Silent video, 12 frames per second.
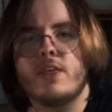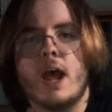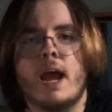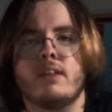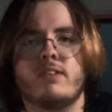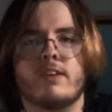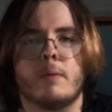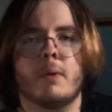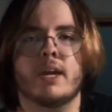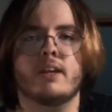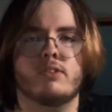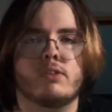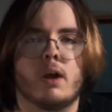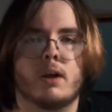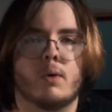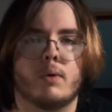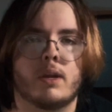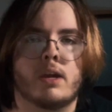headset mic is not
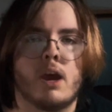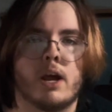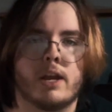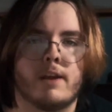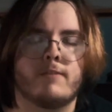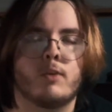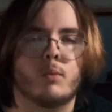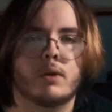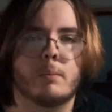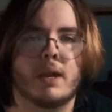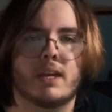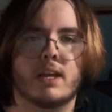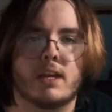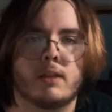going to cut it if you want to make it in the